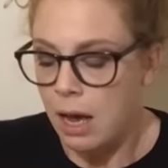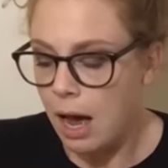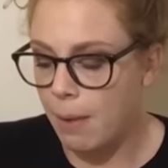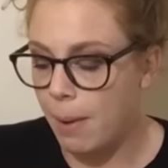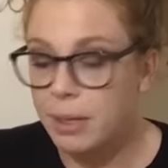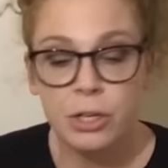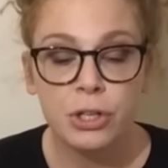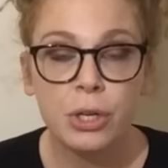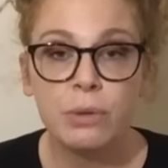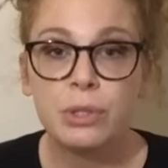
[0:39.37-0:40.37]
I'm going to
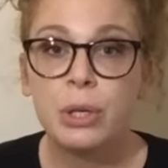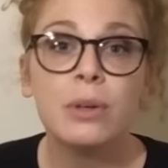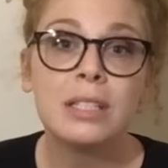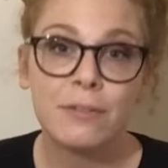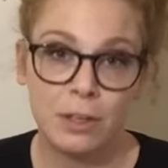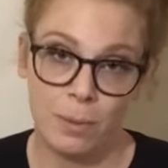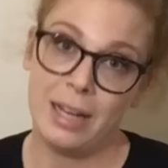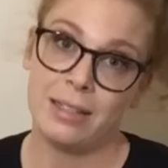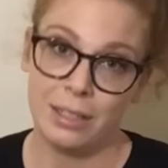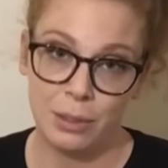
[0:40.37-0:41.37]
show you two different
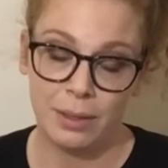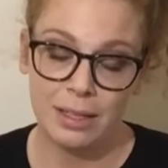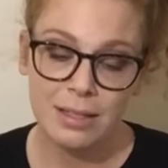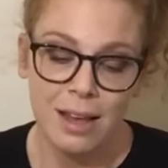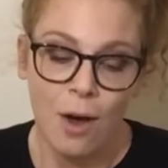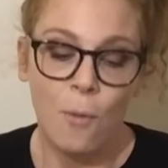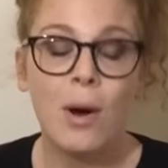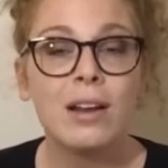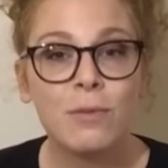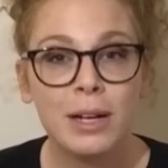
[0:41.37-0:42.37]
ways to do this,
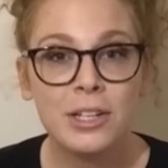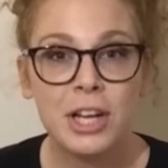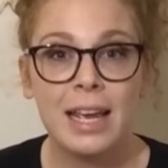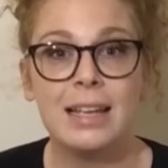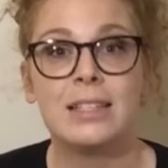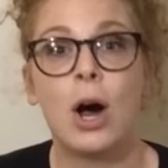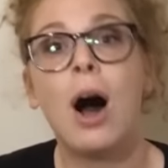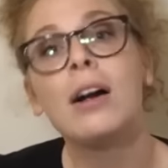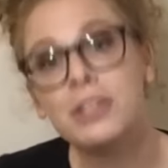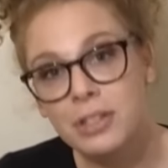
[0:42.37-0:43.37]
one of which is
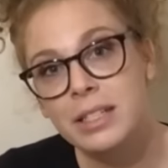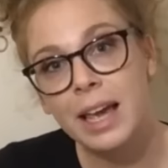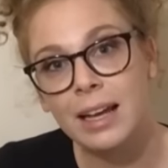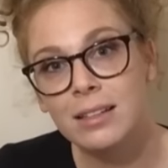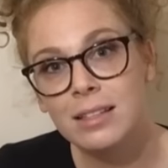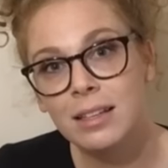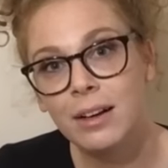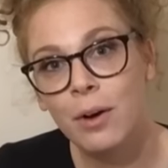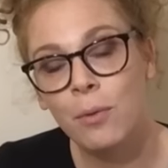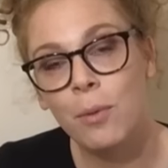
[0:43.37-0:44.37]
on your skates,
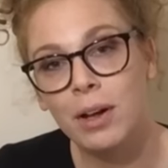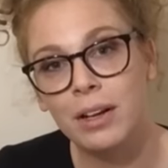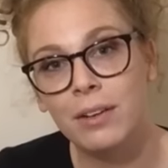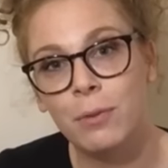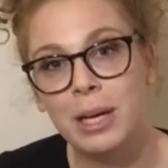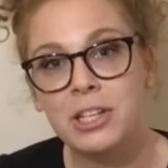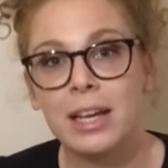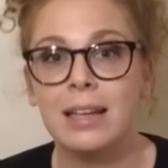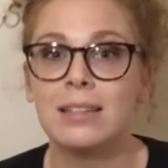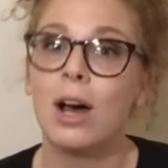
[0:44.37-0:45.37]
one of which
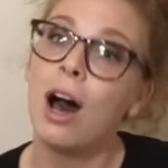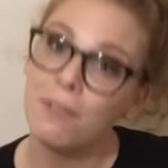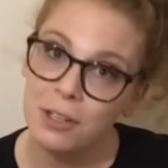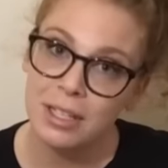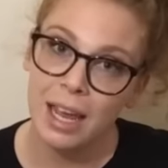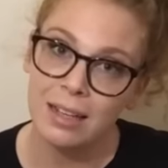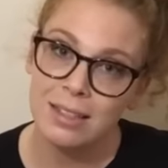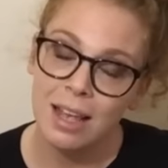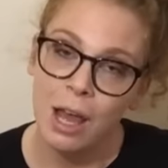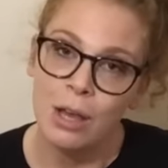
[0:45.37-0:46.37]
is off your
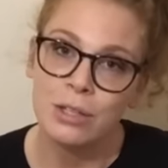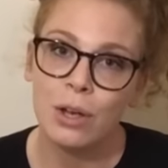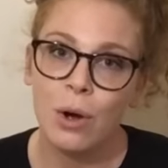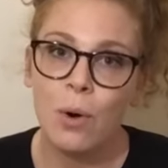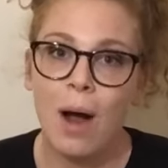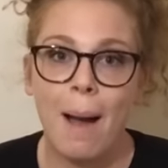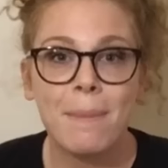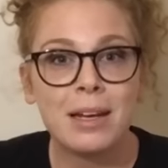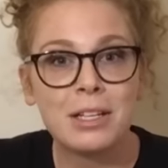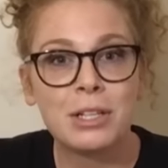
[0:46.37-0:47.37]
skates. So I'm
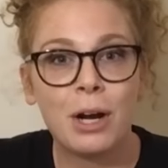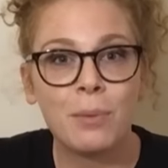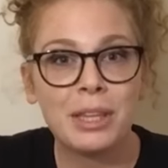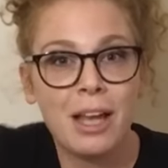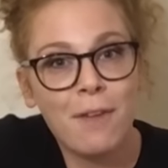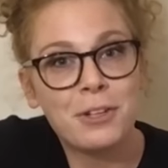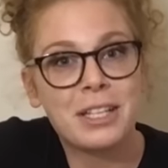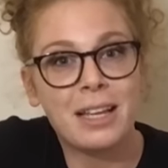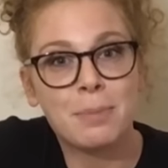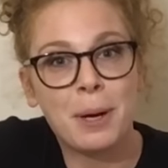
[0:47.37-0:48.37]
going to start with the off your
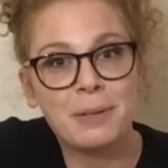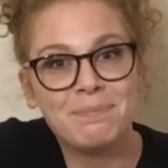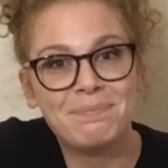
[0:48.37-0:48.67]
skates part.